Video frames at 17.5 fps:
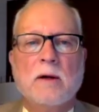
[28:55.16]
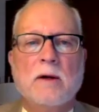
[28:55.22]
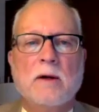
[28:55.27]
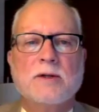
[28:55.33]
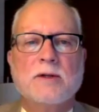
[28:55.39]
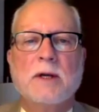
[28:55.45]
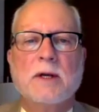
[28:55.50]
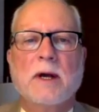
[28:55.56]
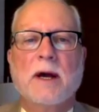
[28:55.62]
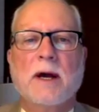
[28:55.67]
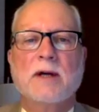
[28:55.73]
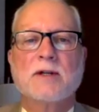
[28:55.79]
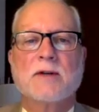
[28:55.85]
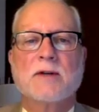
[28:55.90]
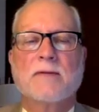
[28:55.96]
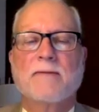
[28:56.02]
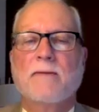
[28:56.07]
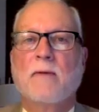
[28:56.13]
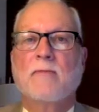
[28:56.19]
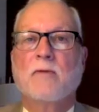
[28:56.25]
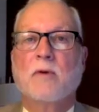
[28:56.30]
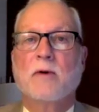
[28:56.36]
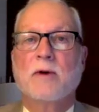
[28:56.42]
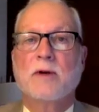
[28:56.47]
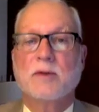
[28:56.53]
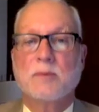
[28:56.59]
She asks
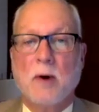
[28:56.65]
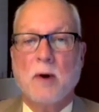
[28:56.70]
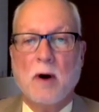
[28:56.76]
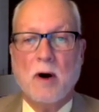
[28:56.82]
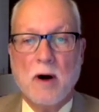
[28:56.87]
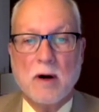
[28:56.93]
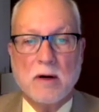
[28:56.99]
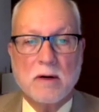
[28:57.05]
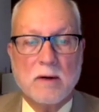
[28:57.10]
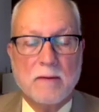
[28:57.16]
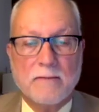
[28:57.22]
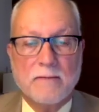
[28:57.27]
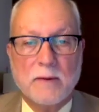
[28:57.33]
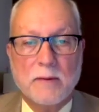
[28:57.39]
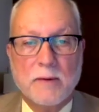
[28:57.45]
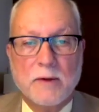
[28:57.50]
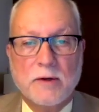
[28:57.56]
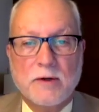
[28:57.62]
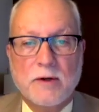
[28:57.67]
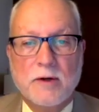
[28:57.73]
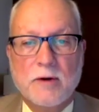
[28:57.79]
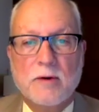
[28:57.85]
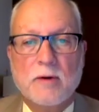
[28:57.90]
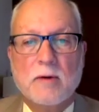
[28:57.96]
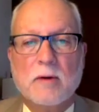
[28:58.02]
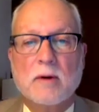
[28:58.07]
for his pardon from the
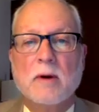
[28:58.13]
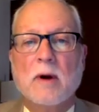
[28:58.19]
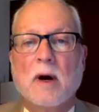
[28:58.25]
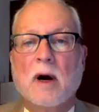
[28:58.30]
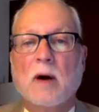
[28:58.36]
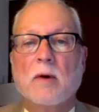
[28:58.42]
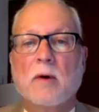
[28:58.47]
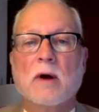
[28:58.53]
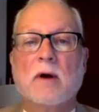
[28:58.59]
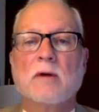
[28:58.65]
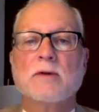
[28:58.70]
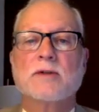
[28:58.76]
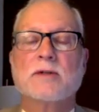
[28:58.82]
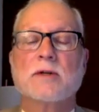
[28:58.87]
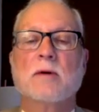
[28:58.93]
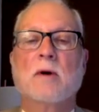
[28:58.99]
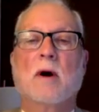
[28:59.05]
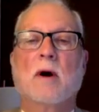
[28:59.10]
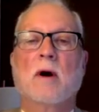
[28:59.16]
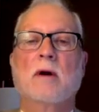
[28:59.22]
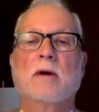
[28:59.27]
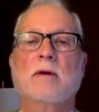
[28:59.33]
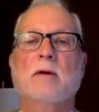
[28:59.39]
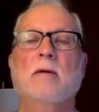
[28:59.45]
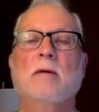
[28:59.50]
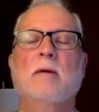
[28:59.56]
Duke, I would also
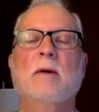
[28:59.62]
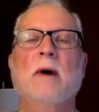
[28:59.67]
argue,